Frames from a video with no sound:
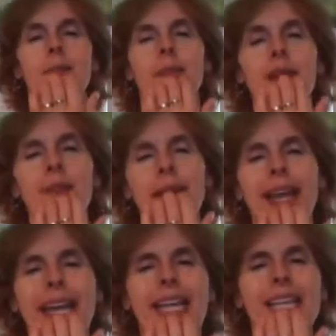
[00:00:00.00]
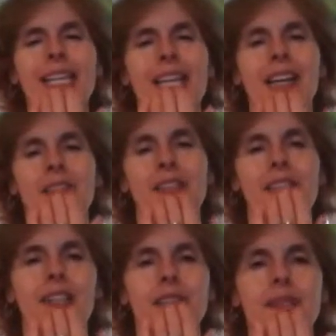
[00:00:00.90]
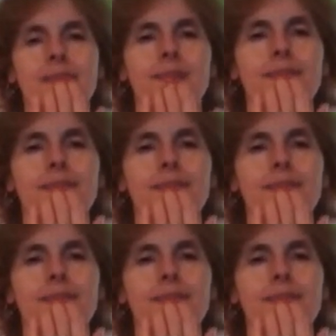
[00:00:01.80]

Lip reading: My pain that I feel,